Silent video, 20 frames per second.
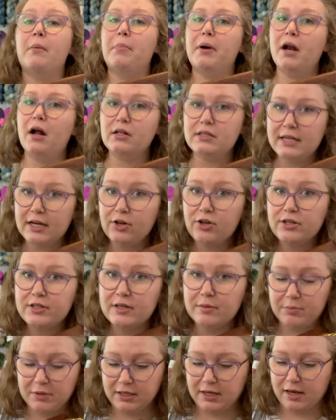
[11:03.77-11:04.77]
But I'll tell you
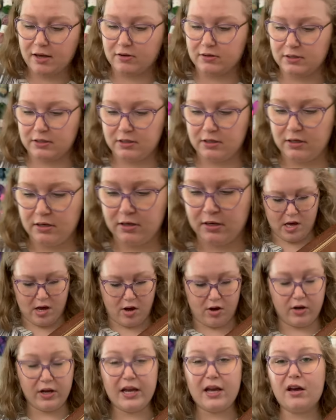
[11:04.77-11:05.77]
something else.
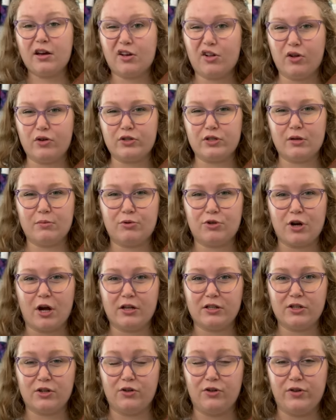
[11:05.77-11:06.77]
I'll get a close-up
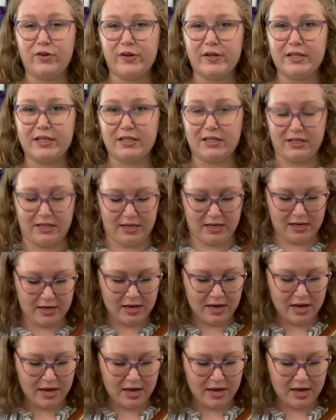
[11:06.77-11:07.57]
shot so you can see,